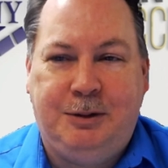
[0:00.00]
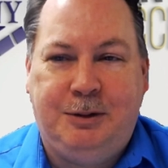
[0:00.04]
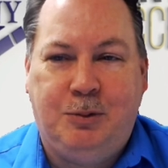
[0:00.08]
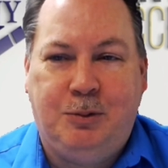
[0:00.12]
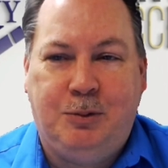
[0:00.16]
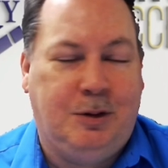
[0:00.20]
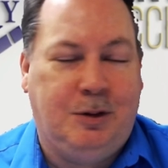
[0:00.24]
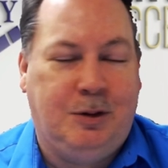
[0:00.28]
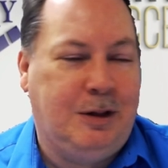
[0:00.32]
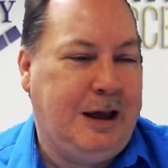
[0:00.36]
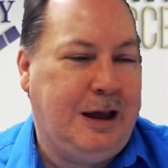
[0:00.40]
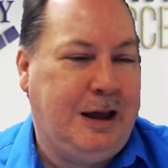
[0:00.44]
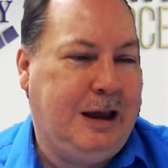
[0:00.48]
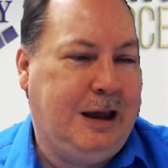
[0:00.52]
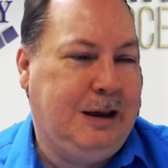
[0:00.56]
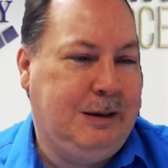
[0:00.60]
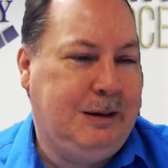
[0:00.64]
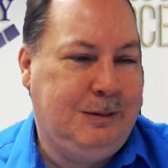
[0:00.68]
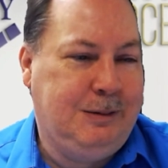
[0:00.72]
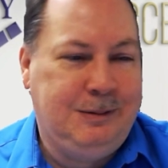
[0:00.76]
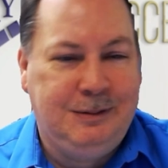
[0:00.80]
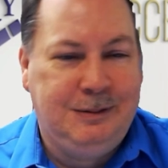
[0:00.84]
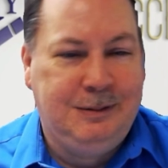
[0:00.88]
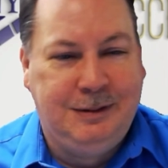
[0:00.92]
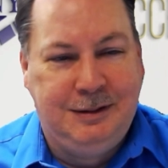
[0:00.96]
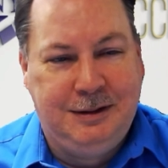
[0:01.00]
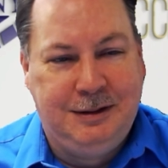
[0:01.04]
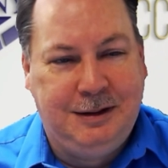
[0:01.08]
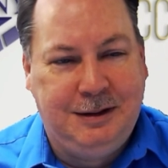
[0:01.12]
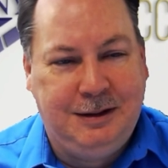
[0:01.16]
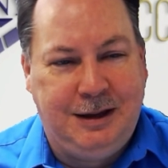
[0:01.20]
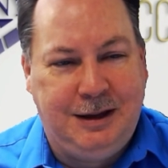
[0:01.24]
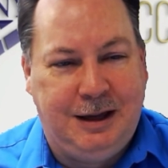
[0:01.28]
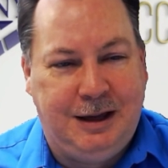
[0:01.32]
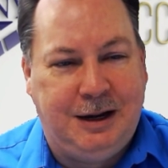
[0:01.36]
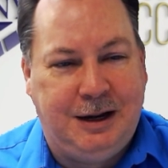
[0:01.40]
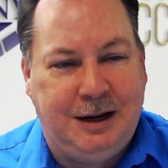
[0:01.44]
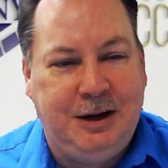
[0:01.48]
to say, well, hey,
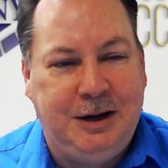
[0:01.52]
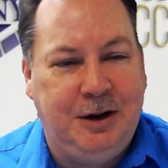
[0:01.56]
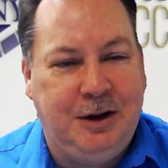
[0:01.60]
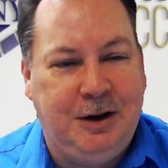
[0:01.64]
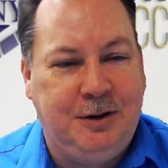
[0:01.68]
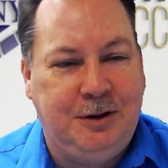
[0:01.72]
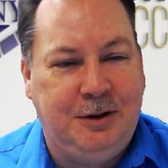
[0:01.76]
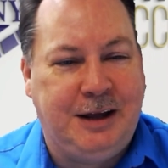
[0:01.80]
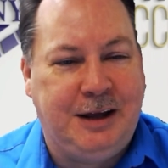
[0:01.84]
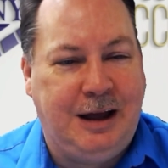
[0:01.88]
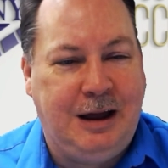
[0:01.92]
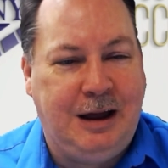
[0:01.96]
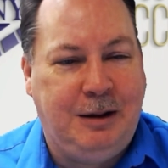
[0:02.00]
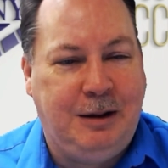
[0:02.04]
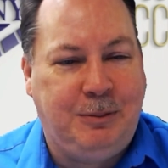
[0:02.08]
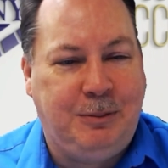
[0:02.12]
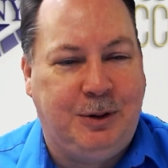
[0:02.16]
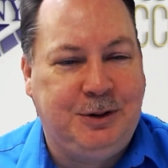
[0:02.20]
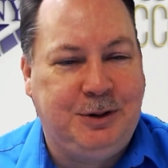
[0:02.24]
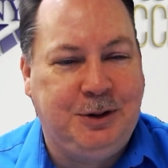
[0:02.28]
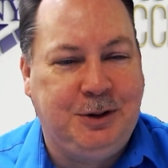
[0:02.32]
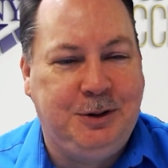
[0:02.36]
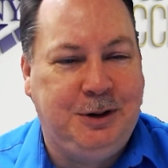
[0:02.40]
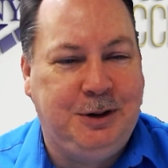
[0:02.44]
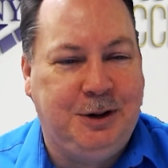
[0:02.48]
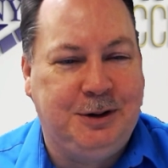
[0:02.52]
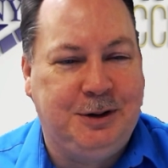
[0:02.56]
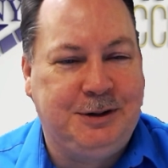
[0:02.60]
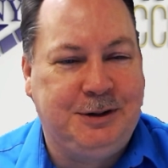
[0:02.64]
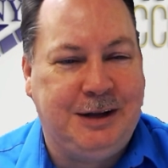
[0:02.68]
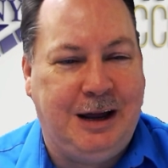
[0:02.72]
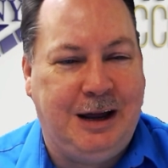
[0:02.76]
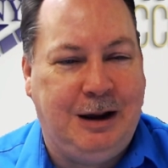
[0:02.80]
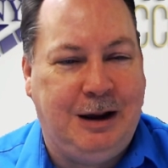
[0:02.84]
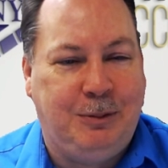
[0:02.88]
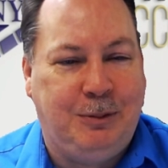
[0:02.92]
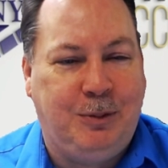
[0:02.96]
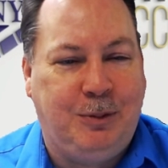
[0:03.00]
in a year's time or 2
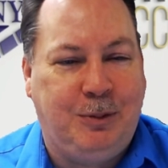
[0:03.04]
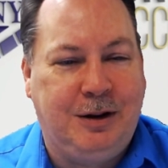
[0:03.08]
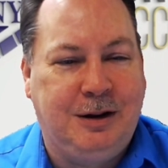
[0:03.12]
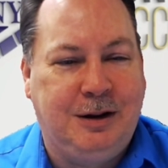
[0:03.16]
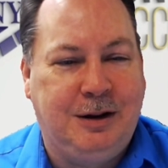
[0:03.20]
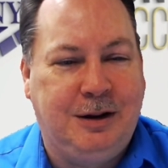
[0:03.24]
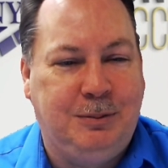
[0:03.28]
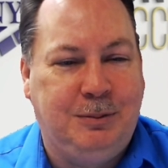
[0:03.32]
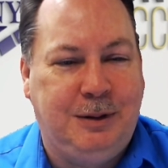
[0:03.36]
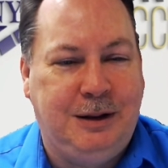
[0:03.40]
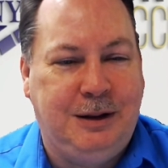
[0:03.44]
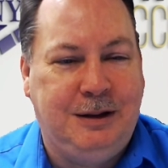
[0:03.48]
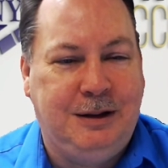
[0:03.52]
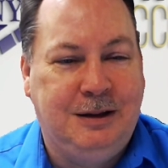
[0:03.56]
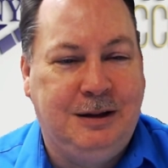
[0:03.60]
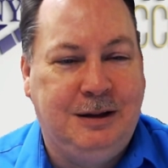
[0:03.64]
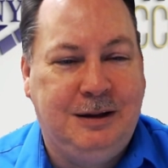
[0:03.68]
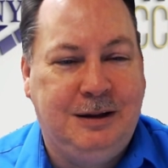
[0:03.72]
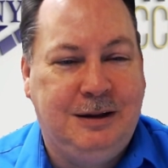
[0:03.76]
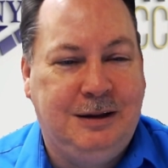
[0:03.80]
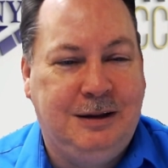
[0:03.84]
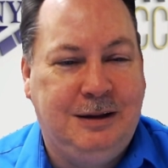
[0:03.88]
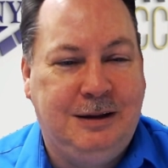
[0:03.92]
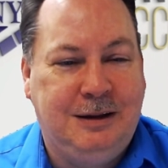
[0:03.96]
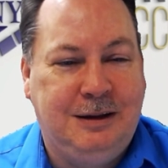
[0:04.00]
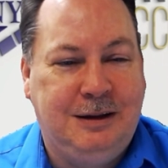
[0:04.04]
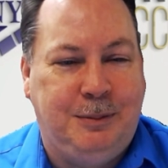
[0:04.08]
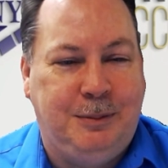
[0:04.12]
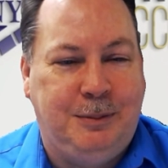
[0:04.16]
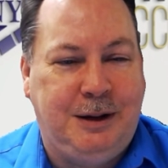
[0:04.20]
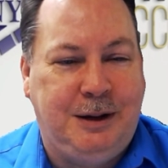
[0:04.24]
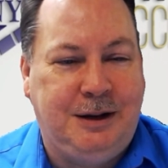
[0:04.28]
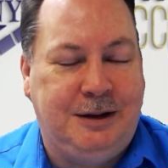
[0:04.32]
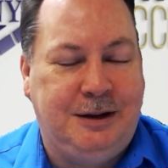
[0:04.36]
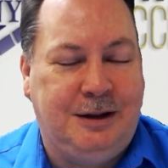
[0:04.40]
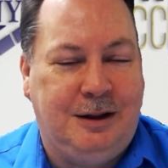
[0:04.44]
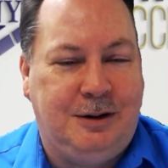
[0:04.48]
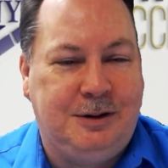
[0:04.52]
years' time, we're going to be putting
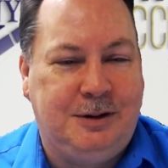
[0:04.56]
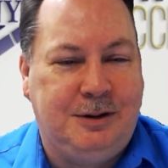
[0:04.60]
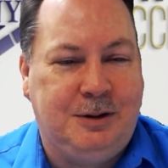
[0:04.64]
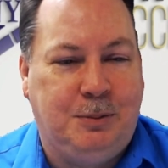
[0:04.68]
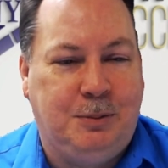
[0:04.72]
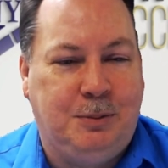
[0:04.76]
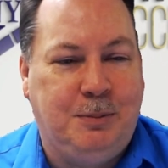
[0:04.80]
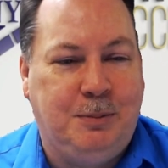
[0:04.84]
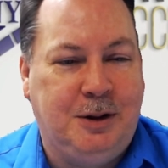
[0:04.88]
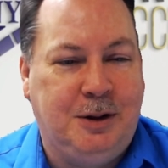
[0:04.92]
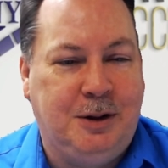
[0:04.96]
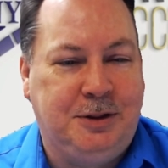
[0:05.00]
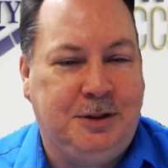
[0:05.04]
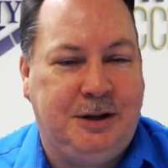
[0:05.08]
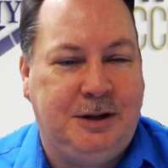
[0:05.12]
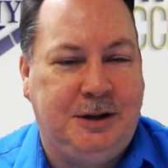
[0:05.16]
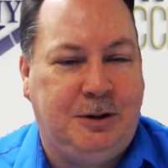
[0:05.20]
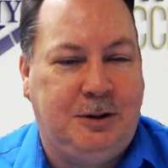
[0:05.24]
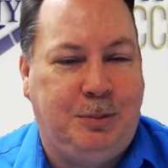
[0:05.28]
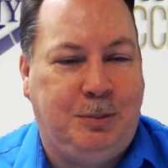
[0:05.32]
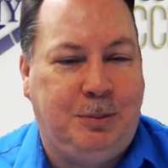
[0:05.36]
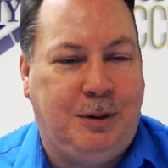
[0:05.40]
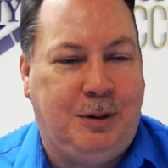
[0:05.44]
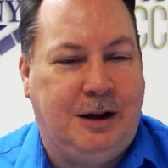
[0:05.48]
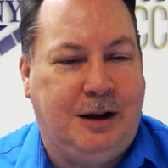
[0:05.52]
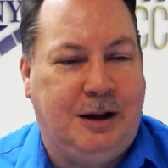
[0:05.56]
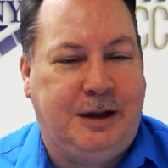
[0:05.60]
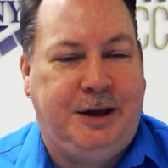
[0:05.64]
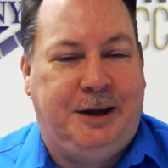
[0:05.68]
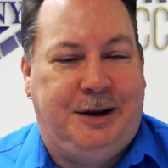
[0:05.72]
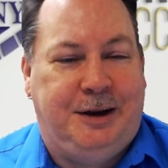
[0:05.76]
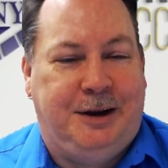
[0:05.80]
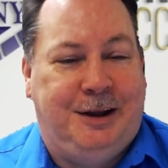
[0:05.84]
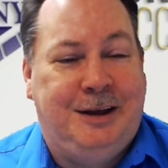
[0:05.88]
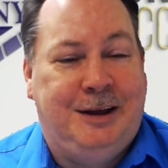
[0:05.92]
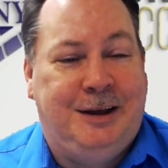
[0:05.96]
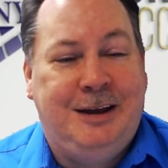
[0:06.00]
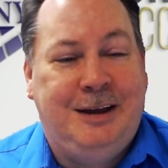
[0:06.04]
$1 million a month in our
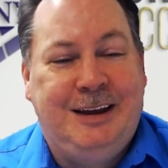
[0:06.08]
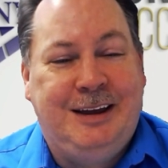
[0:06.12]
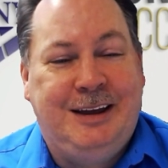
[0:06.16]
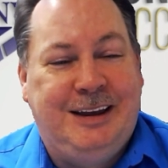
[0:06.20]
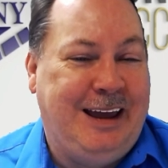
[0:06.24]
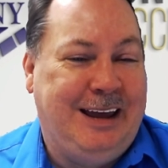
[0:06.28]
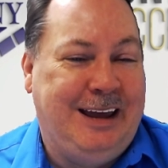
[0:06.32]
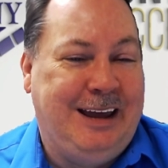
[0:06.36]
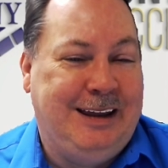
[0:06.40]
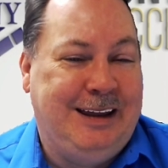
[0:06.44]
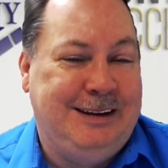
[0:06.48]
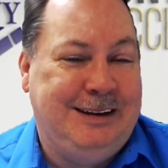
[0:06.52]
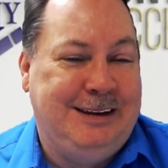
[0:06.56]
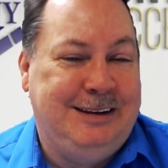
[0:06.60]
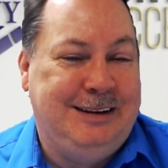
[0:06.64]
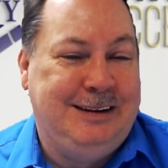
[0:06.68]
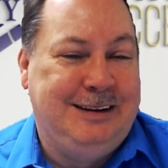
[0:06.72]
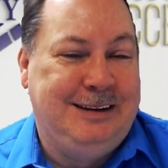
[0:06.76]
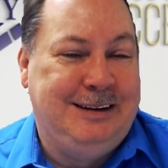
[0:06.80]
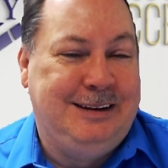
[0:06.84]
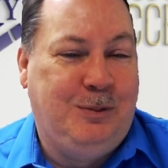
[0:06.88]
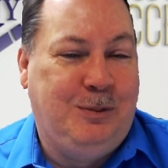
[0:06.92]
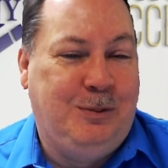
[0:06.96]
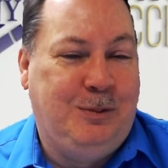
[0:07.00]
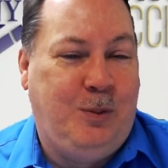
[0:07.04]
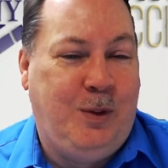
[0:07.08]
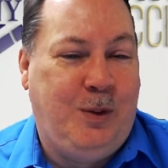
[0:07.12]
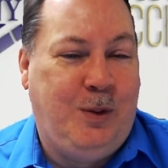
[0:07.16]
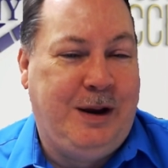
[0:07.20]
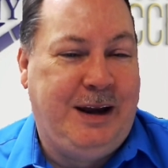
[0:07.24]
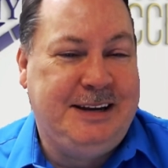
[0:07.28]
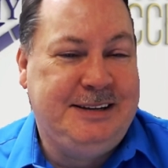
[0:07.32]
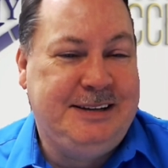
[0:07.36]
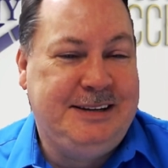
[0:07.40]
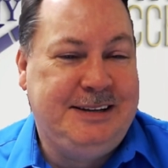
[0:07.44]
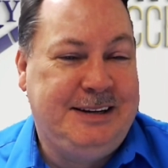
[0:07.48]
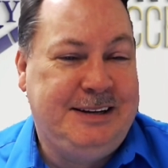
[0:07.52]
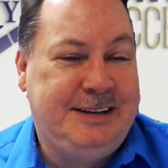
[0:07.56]
pocket. And
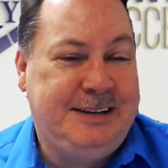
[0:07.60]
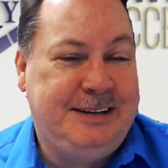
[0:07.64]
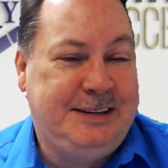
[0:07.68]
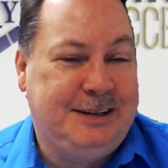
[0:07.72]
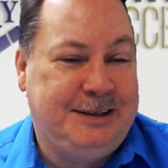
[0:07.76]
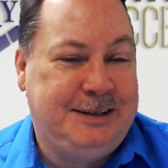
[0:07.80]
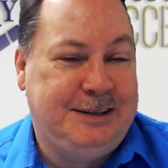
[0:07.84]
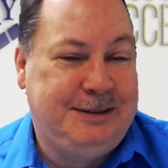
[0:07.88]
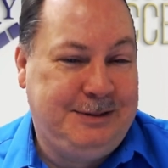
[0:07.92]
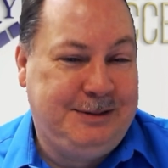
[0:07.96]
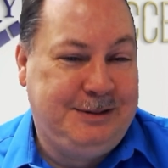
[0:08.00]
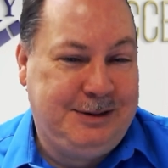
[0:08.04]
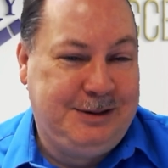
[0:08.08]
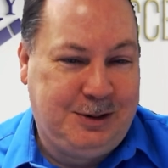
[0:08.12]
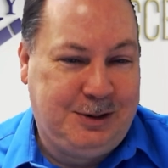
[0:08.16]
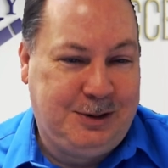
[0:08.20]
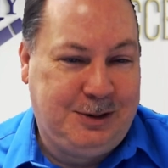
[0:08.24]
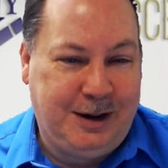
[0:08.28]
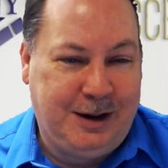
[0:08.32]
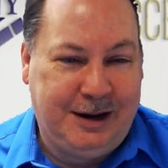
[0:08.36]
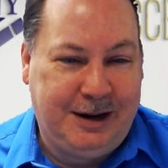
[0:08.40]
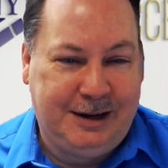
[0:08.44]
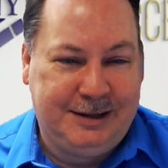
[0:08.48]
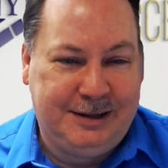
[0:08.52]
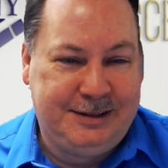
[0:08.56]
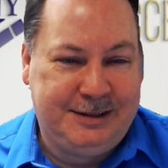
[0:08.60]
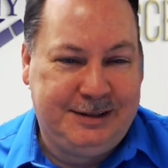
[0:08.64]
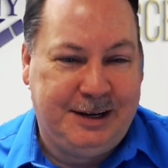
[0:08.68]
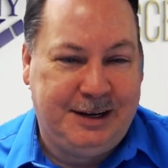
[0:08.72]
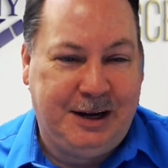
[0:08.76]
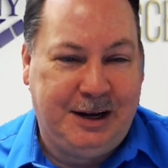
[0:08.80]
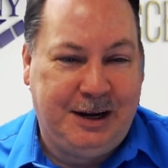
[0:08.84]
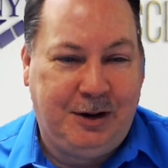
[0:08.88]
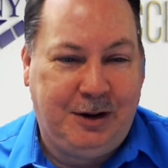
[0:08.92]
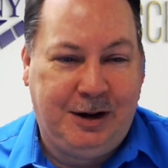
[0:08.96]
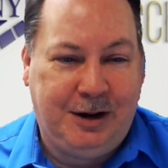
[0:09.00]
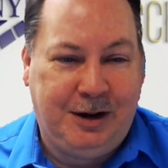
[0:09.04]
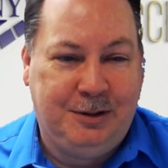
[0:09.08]
it's easy to create a
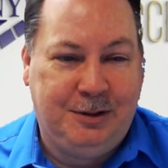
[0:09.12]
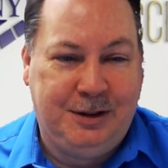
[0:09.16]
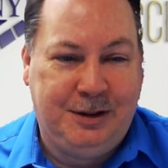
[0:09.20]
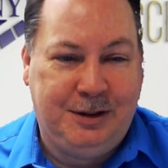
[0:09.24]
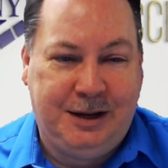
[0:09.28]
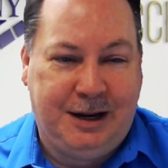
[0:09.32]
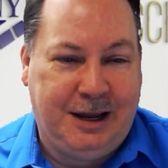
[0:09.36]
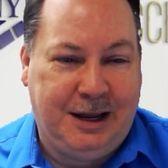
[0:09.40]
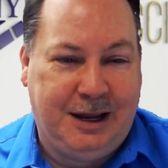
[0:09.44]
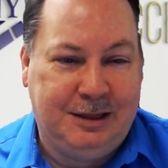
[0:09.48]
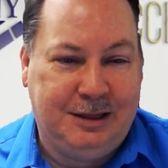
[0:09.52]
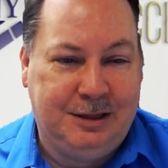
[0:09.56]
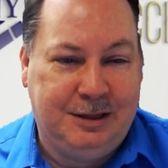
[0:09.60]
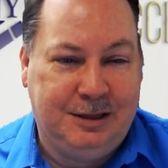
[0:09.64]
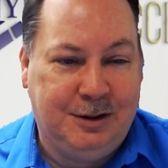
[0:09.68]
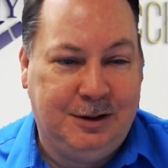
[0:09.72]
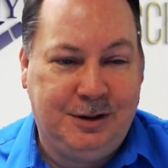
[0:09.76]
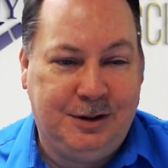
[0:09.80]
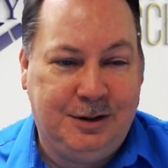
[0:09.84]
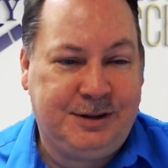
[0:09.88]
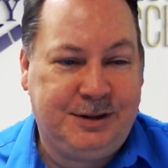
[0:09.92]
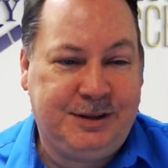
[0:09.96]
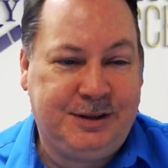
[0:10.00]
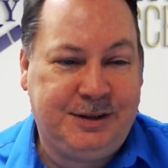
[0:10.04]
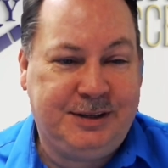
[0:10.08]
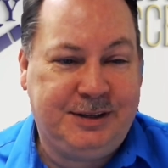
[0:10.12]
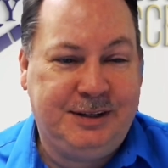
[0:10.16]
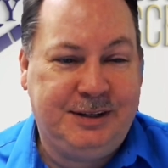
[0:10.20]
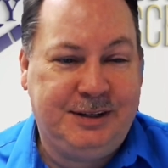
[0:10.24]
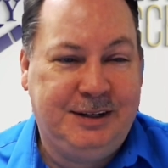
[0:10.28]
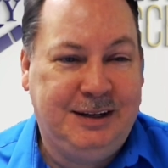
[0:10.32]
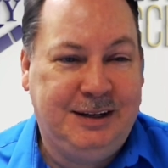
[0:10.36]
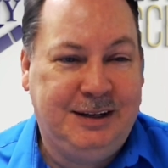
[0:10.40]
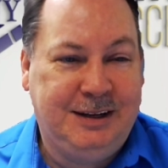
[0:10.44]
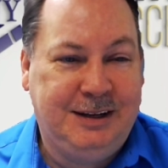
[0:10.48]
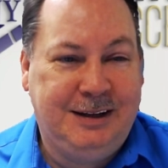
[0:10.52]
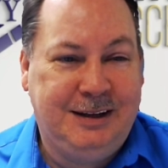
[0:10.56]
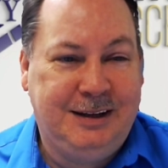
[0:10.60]
scenario that it
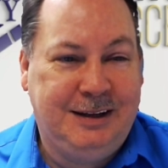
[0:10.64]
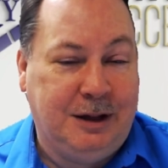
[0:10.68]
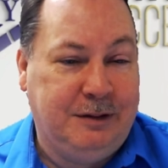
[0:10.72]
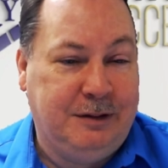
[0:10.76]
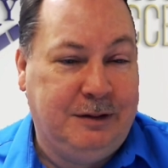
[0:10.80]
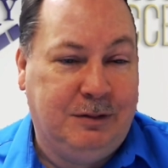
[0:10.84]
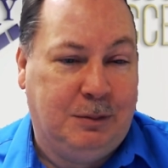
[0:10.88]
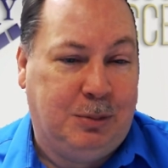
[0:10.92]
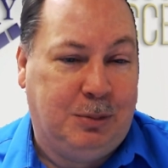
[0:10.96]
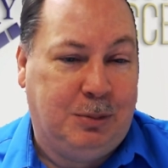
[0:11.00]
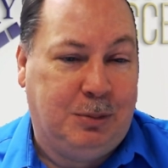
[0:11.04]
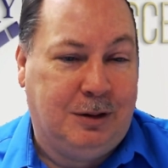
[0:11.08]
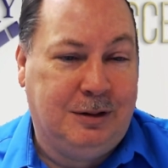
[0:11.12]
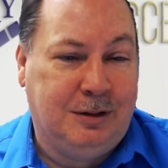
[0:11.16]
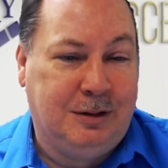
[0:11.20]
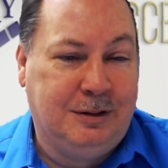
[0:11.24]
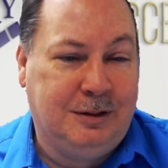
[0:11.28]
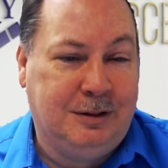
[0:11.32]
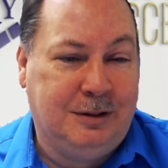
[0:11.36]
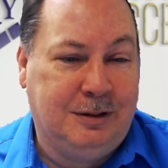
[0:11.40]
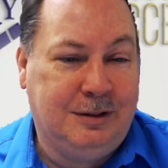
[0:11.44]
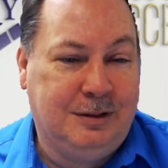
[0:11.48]
looks unbelievable.